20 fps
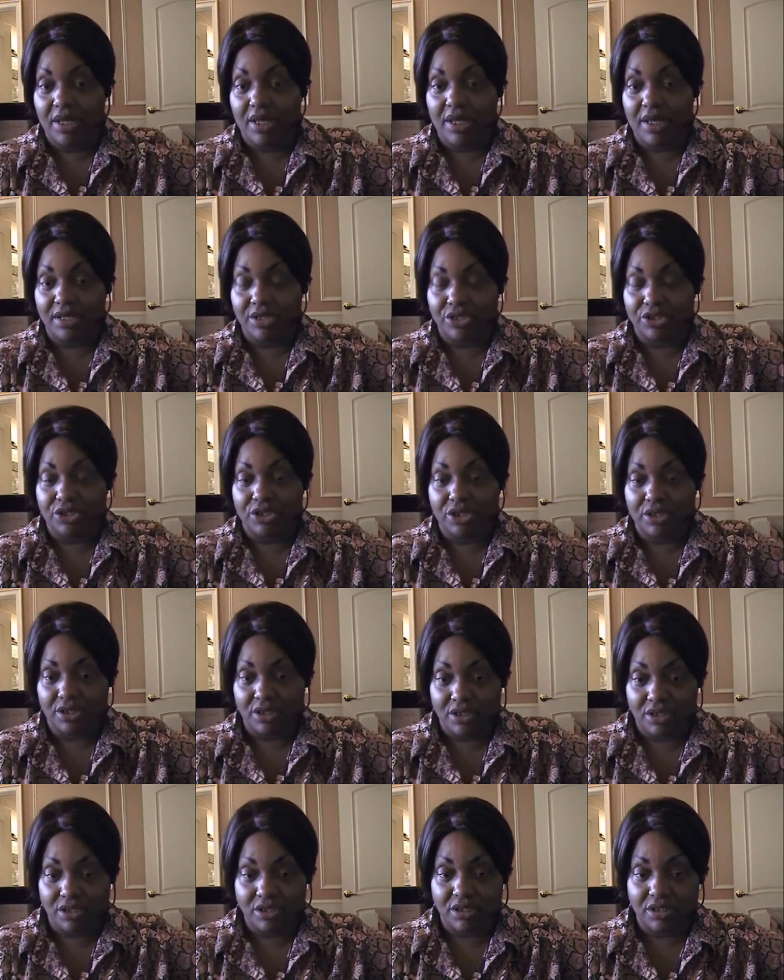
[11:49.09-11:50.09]
And she
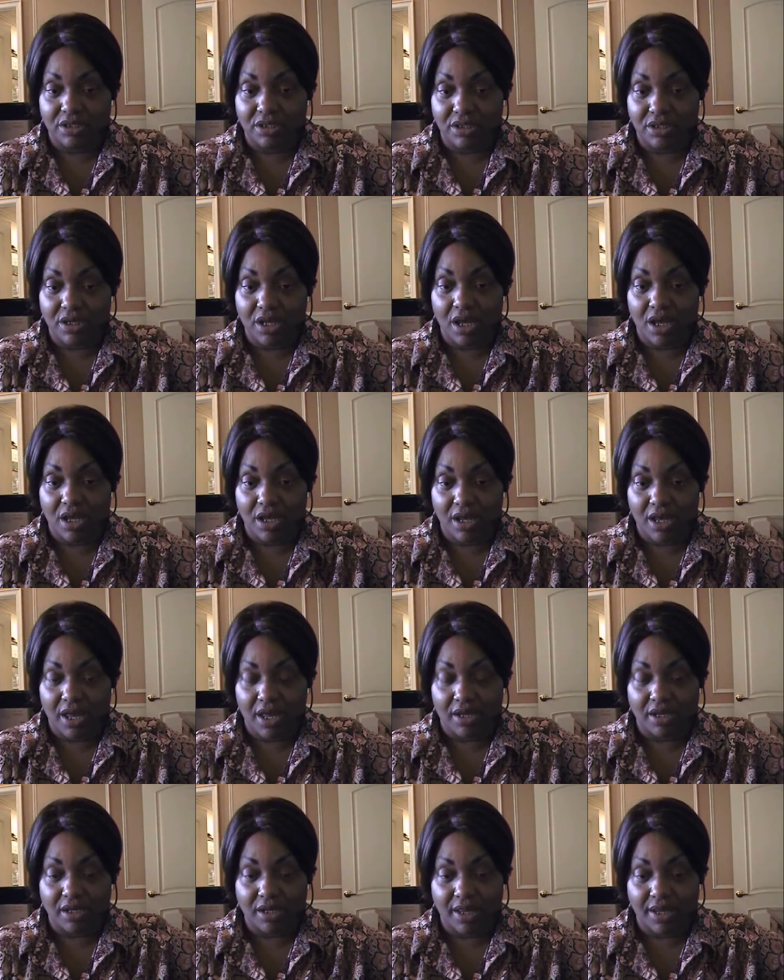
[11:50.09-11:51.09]
uh,
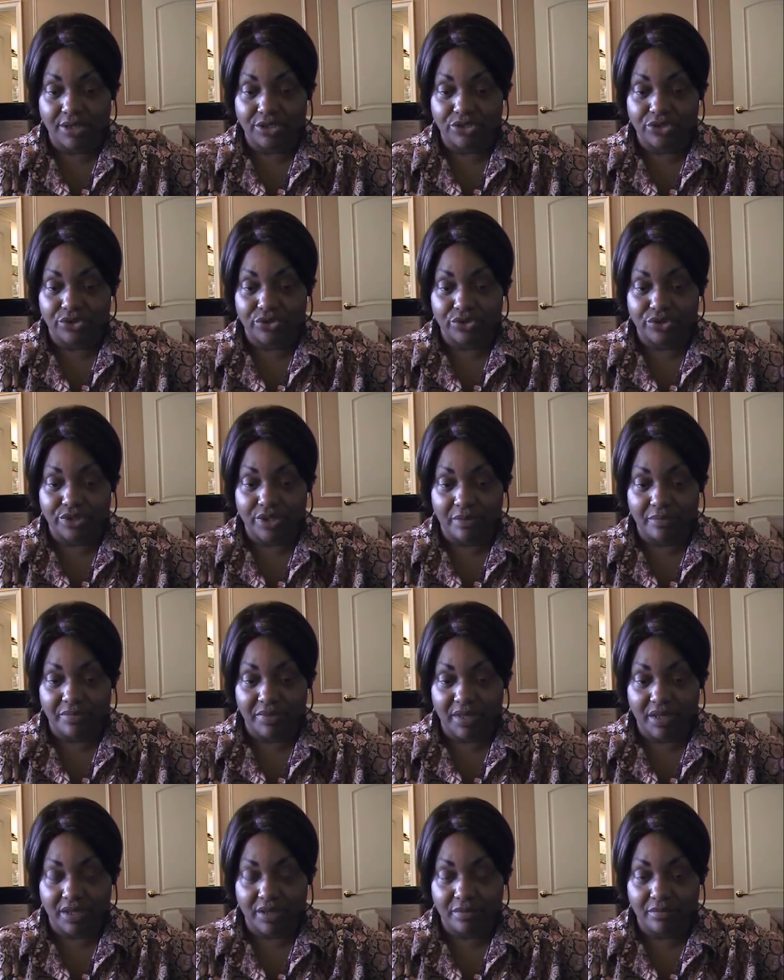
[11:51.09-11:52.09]
had a lecture or
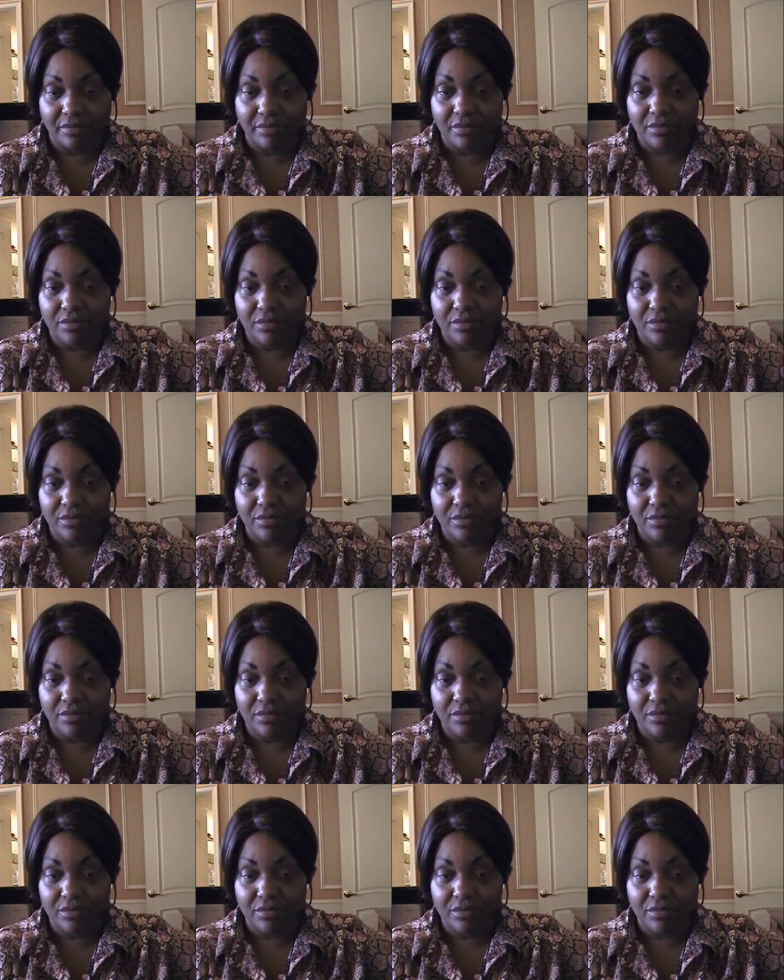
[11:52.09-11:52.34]
something.